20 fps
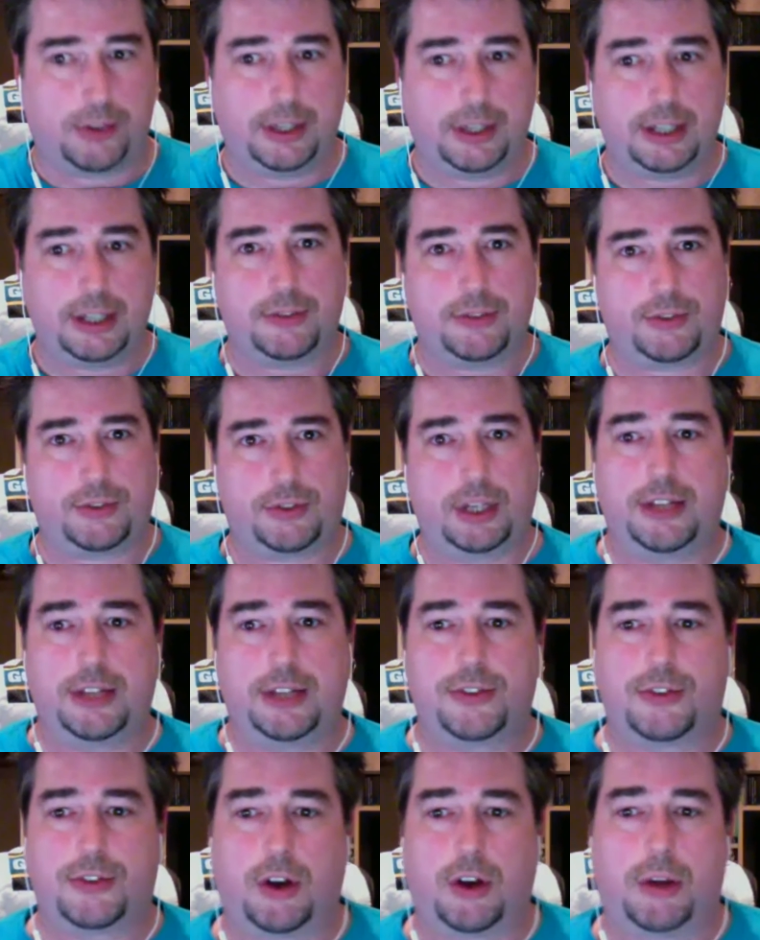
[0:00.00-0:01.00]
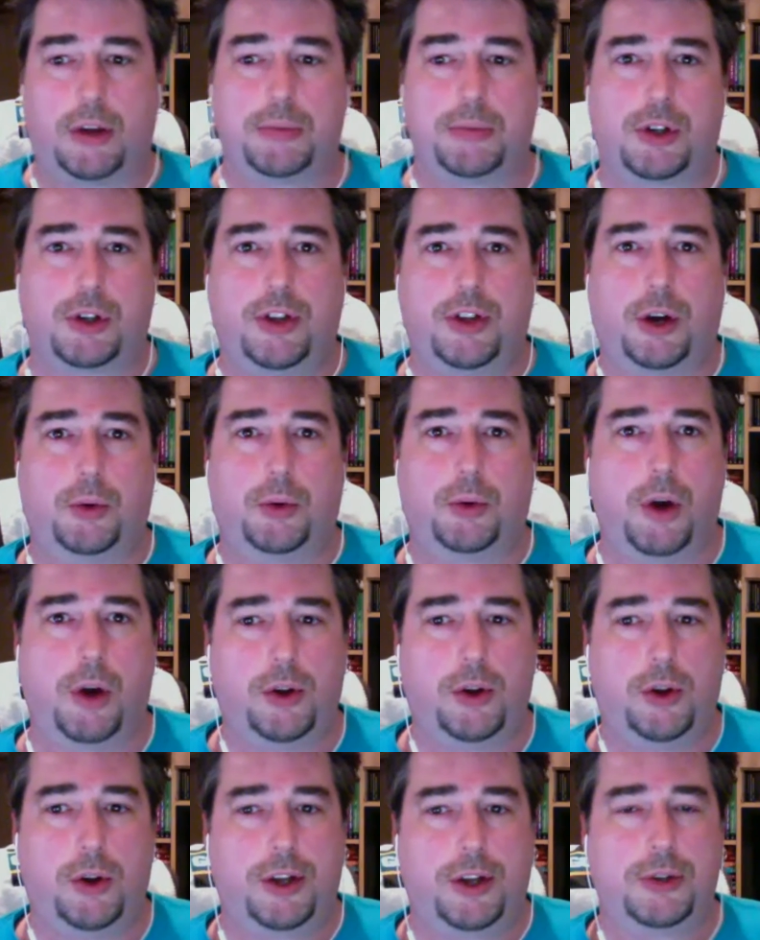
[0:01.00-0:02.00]
I'm sure they'll
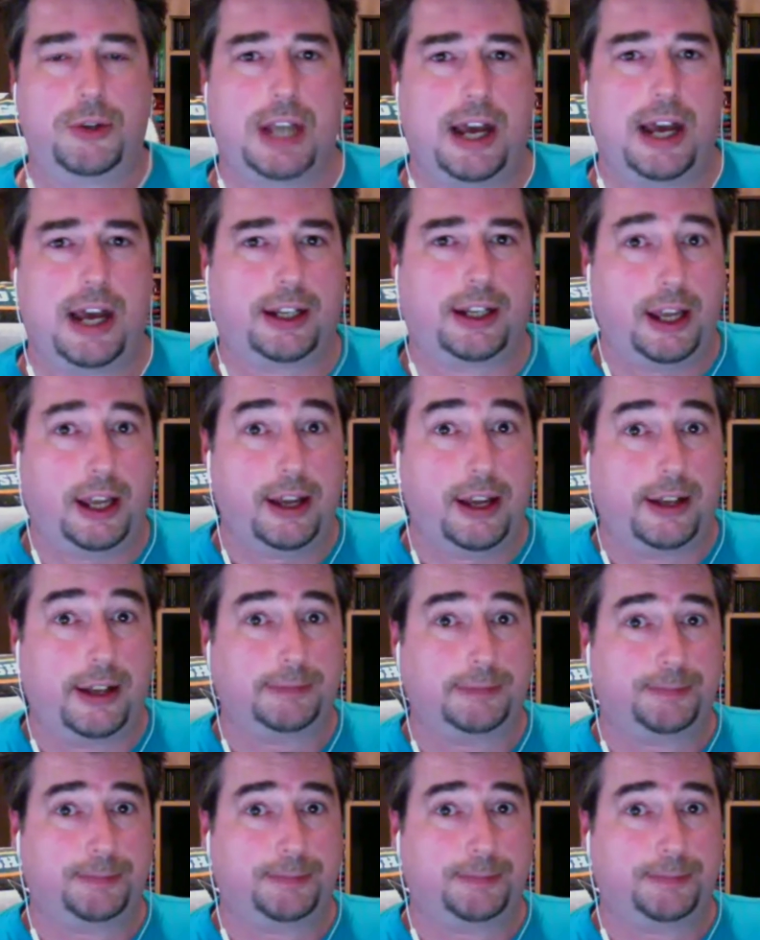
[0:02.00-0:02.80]
roll those out again,